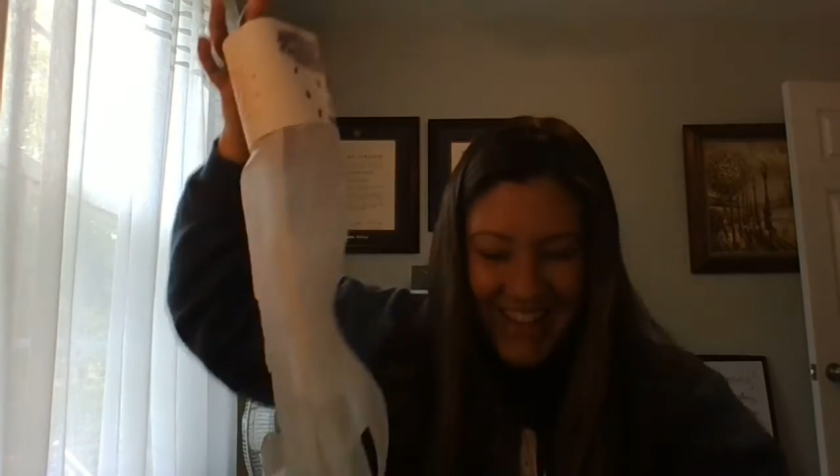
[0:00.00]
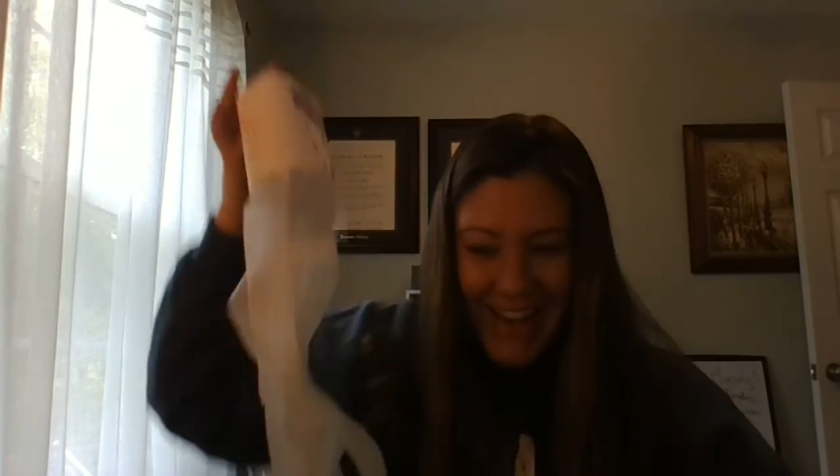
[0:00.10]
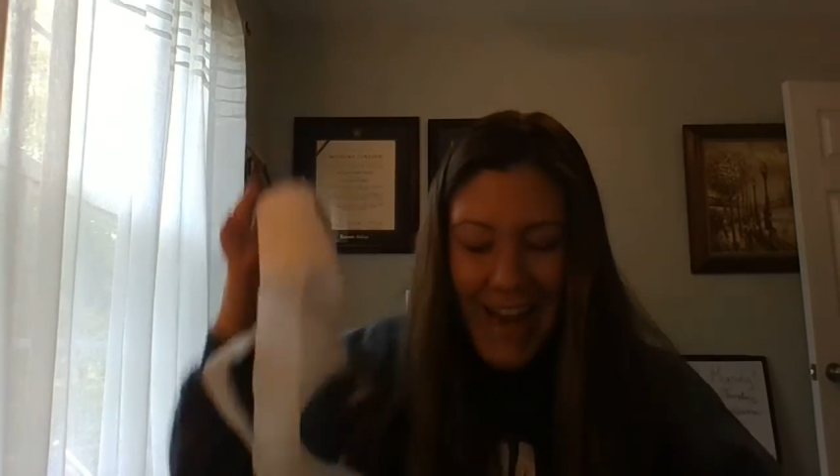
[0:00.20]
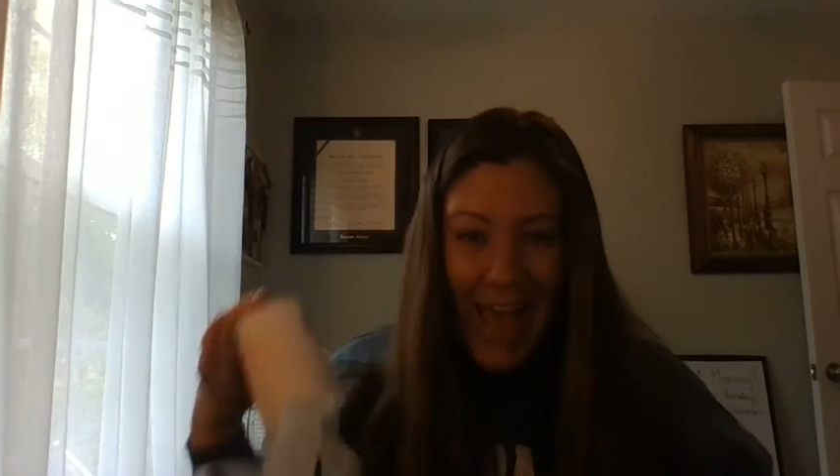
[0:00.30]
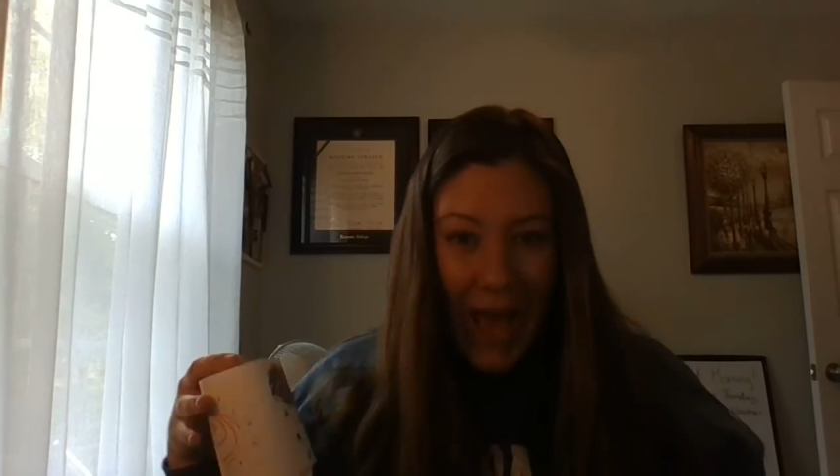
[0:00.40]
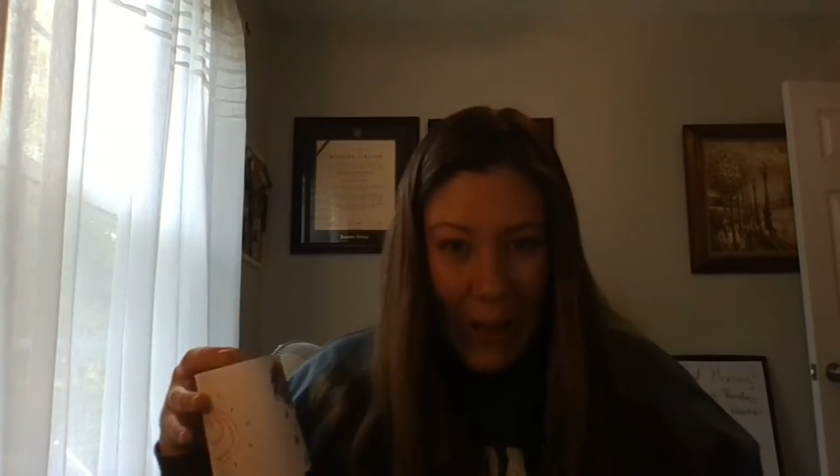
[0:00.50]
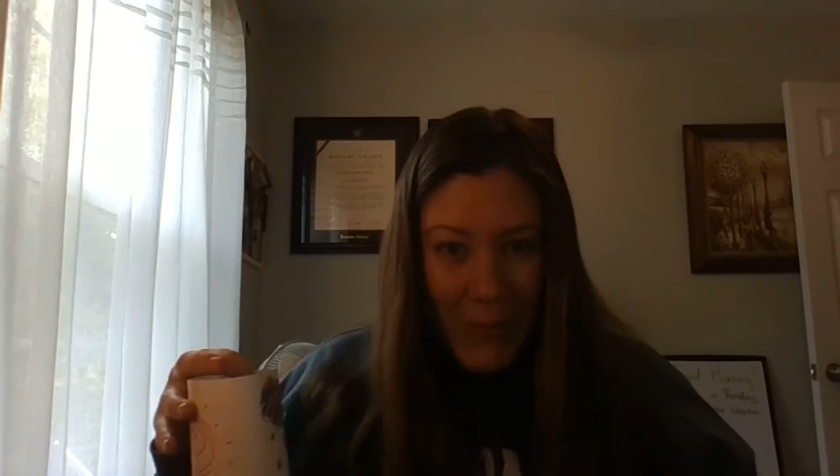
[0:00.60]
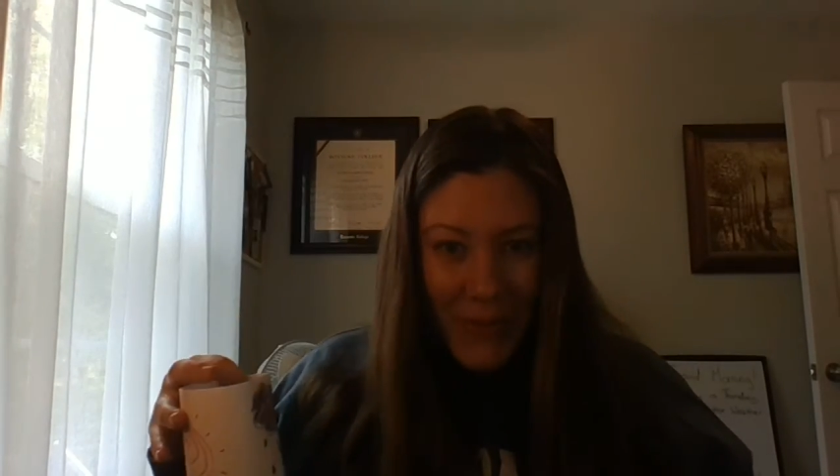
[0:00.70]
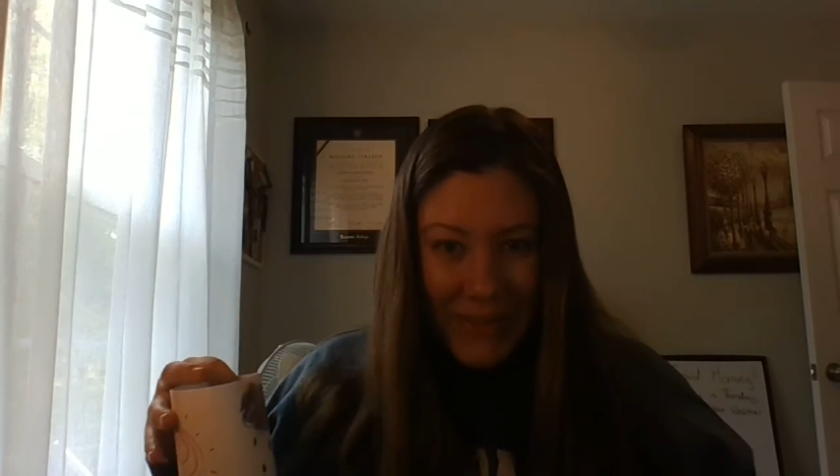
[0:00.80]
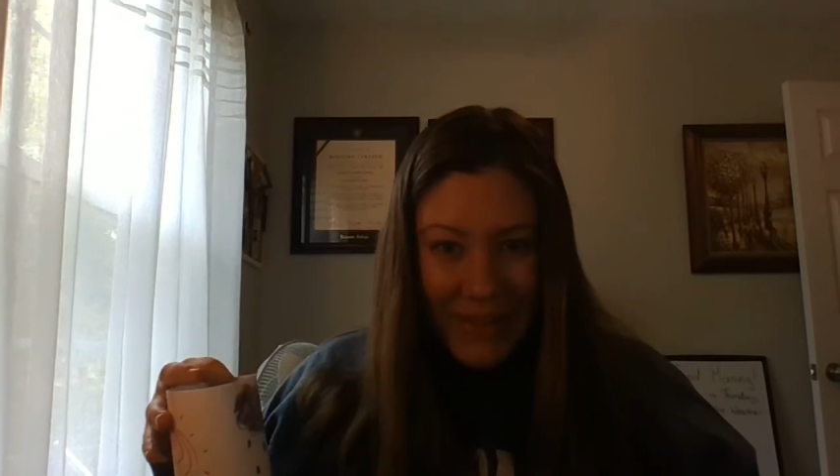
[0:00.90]

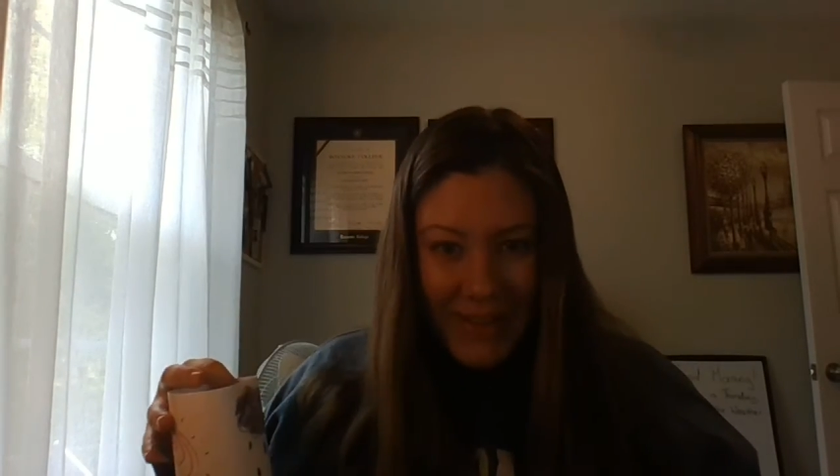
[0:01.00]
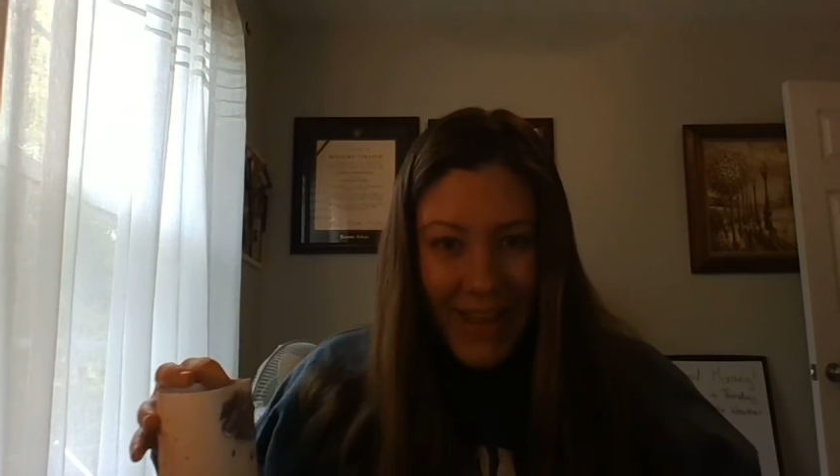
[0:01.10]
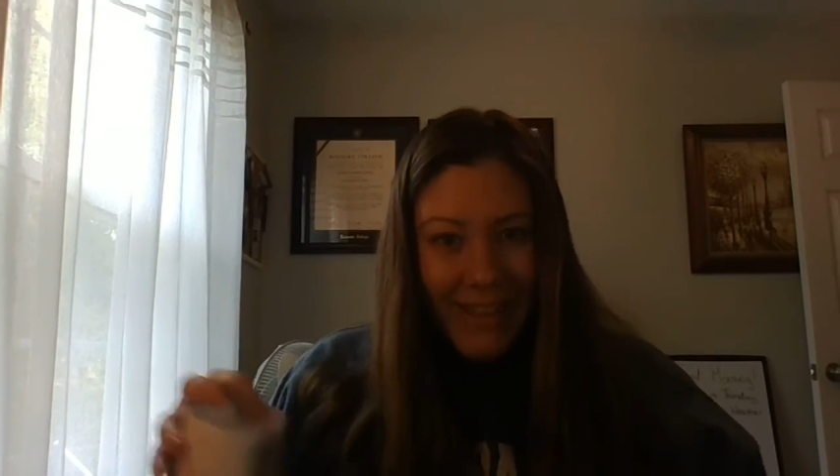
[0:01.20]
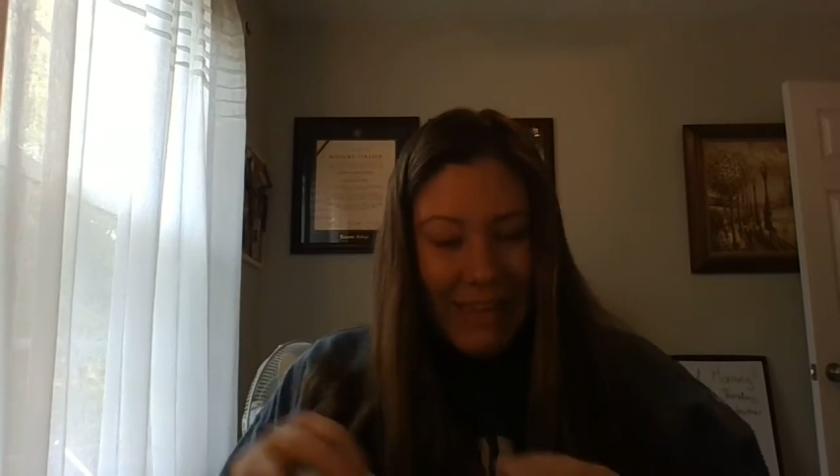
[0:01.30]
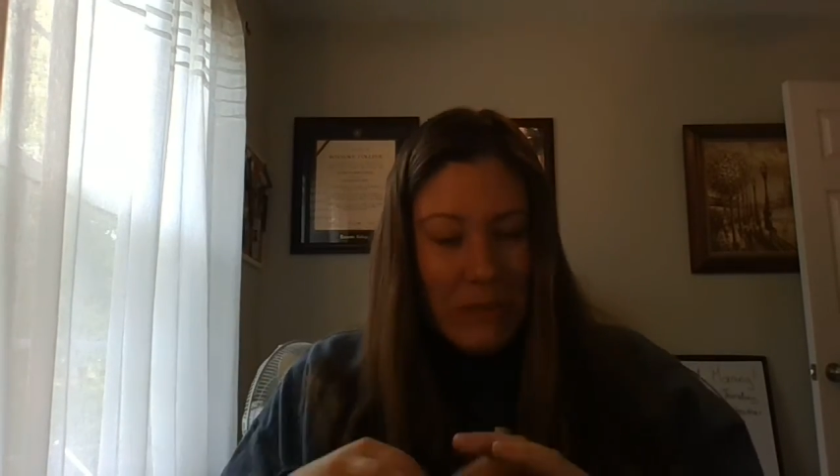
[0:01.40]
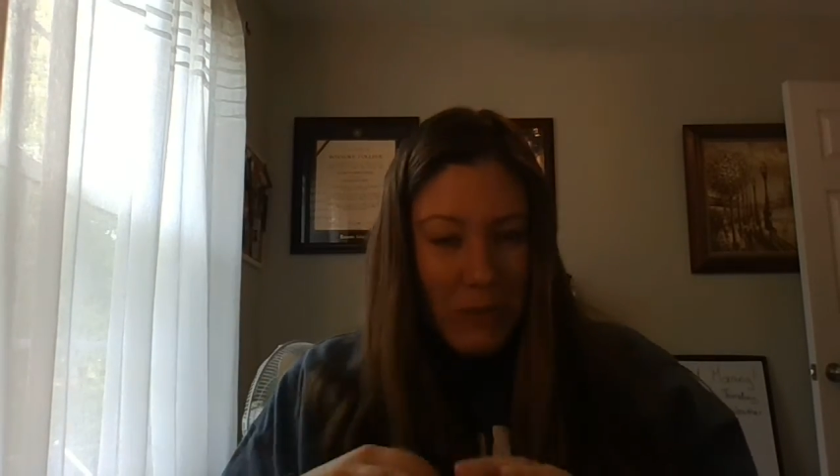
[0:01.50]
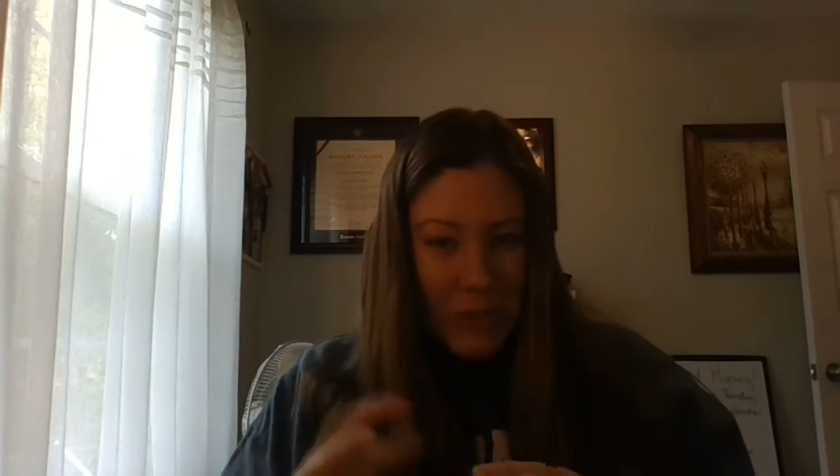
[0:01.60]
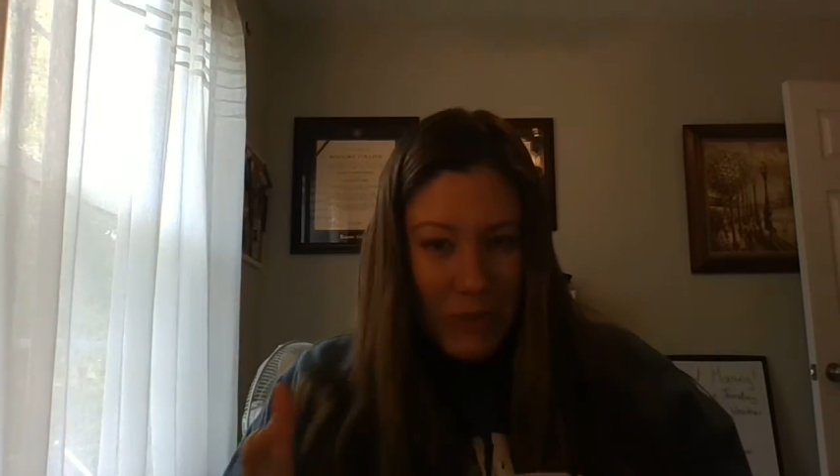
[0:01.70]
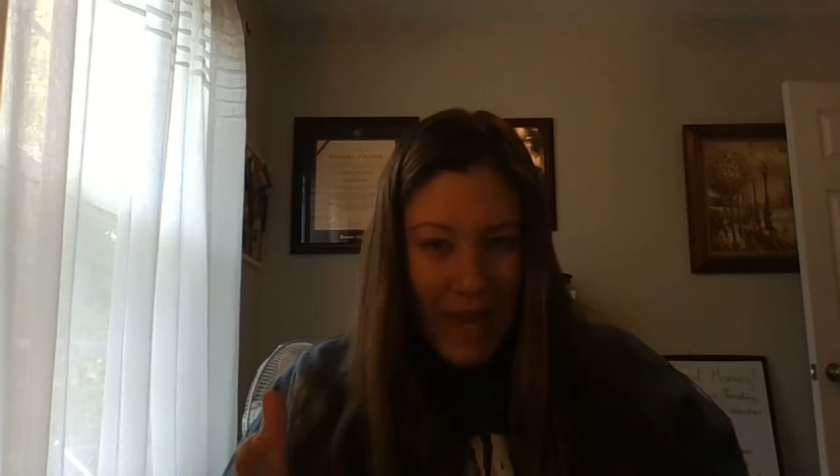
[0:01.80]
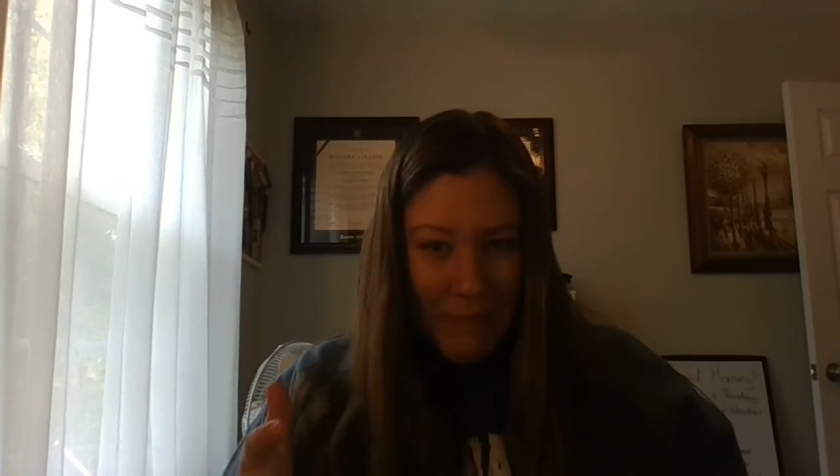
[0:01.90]
Now, let's
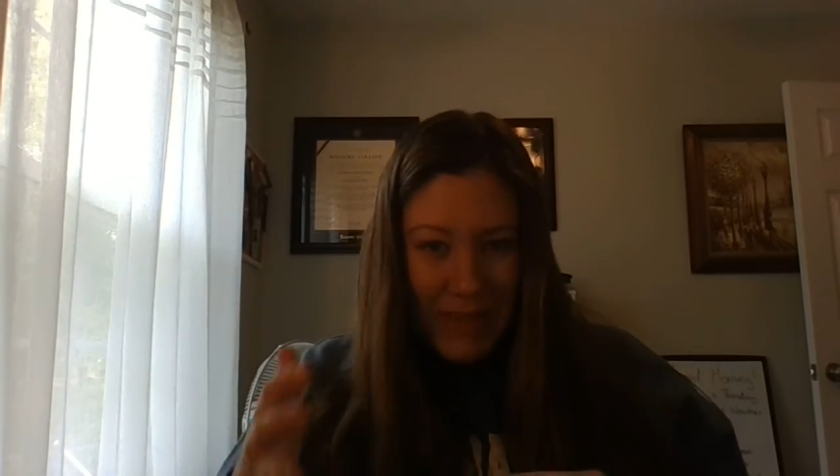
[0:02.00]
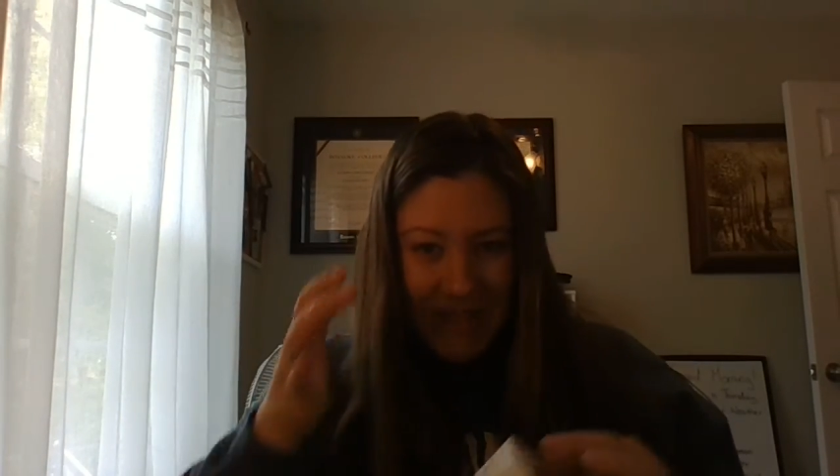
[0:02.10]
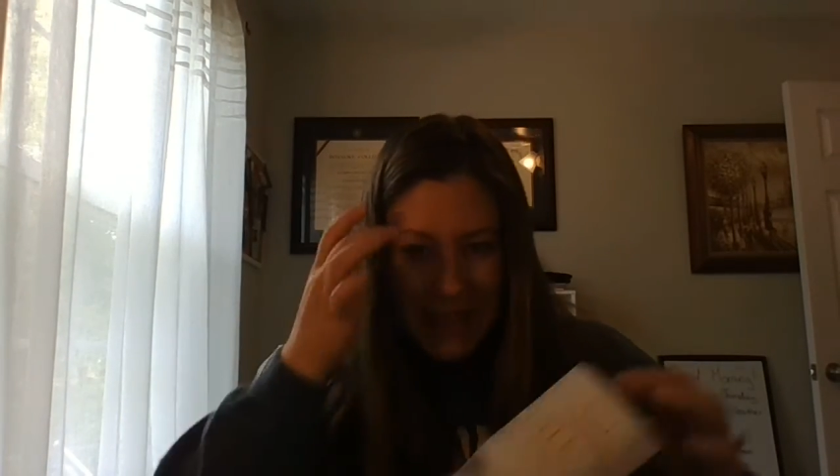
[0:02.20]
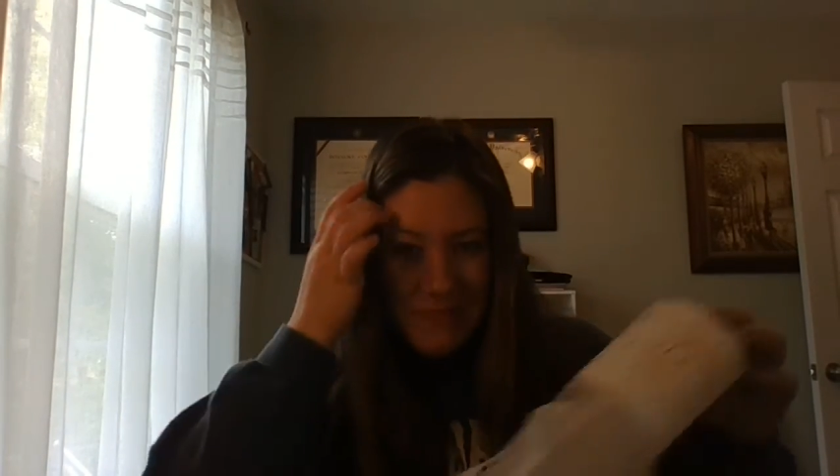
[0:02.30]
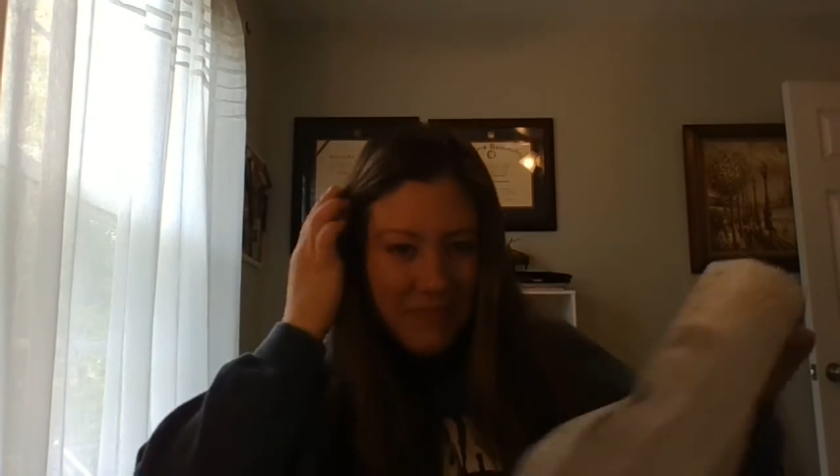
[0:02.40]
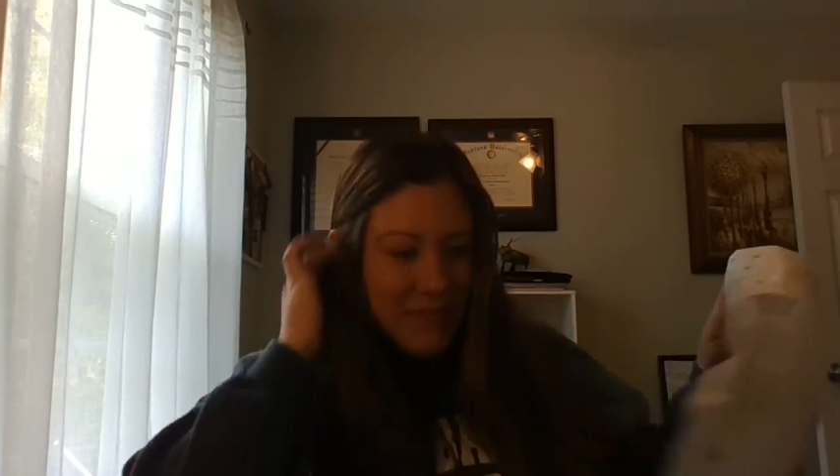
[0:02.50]
watch what happens.